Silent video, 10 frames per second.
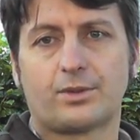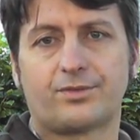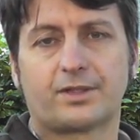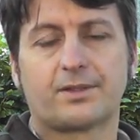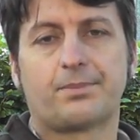If
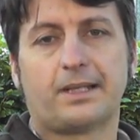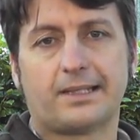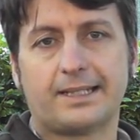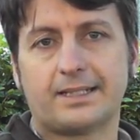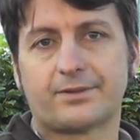you're
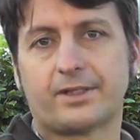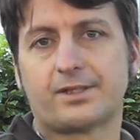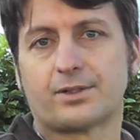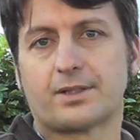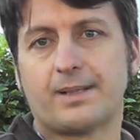completely
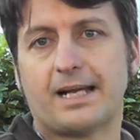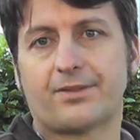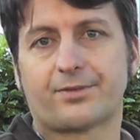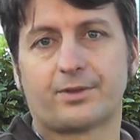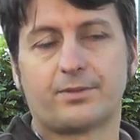redoing a
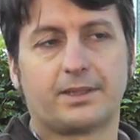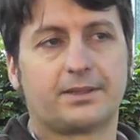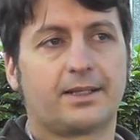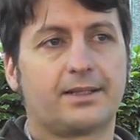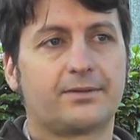bathroom
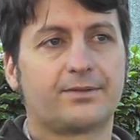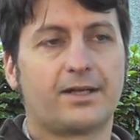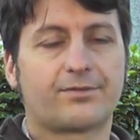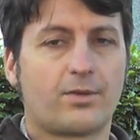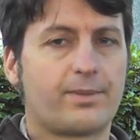and
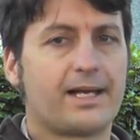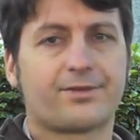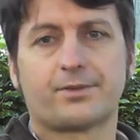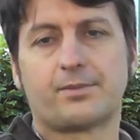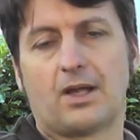have got
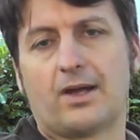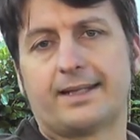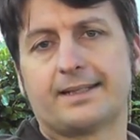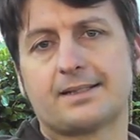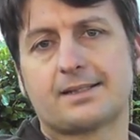bathroom
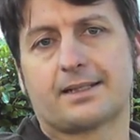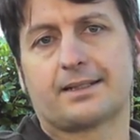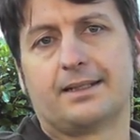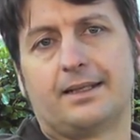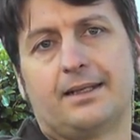linings, and